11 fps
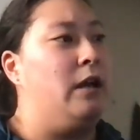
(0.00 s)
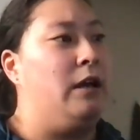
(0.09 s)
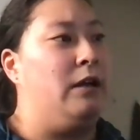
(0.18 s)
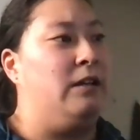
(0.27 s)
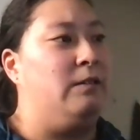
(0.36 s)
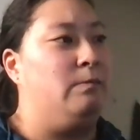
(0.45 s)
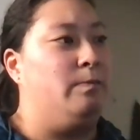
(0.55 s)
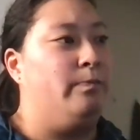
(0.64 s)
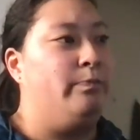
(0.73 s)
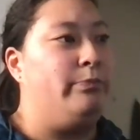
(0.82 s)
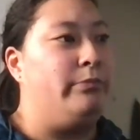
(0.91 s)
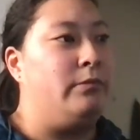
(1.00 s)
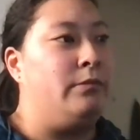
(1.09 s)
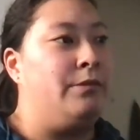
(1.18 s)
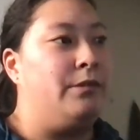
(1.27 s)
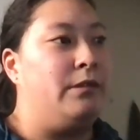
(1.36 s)
um,
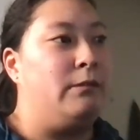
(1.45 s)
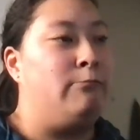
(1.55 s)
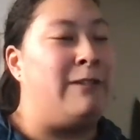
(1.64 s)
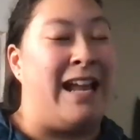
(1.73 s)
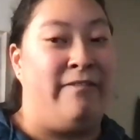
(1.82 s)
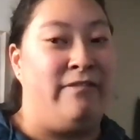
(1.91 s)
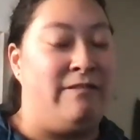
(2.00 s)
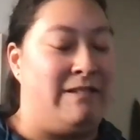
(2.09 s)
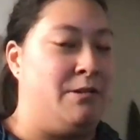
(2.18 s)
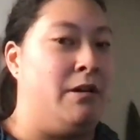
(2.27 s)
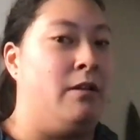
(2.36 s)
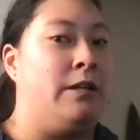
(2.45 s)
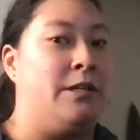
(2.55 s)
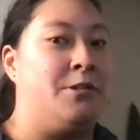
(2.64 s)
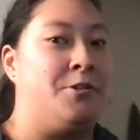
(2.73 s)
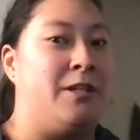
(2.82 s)
we have to
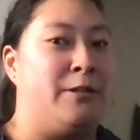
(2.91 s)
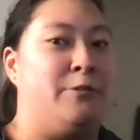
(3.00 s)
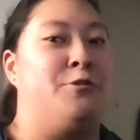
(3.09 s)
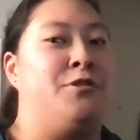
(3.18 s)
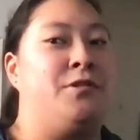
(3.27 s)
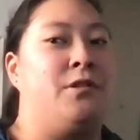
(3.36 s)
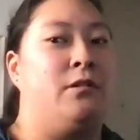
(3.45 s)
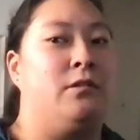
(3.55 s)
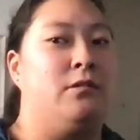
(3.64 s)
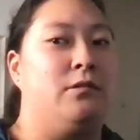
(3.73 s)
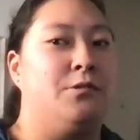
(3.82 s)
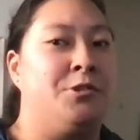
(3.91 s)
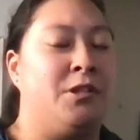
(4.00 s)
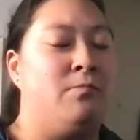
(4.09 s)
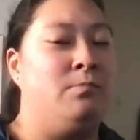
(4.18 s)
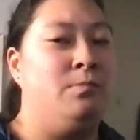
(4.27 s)
acknowledge there's
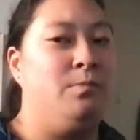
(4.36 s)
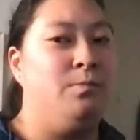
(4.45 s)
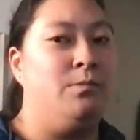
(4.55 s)
some